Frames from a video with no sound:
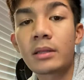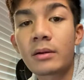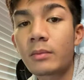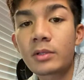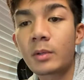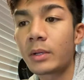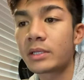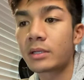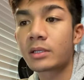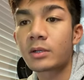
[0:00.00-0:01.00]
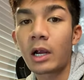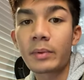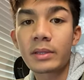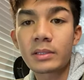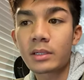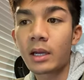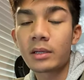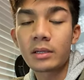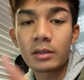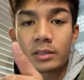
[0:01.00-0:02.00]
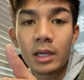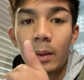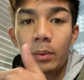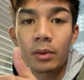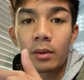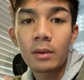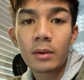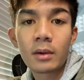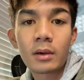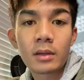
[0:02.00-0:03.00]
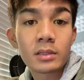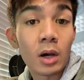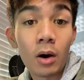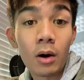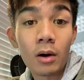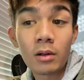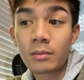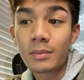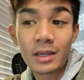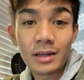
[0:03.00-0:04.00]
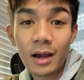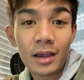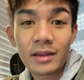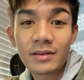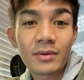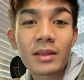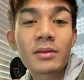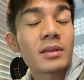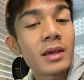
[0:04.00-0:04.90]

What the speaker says: And there are multiple ways of describing this again, depth, tall, and height, right?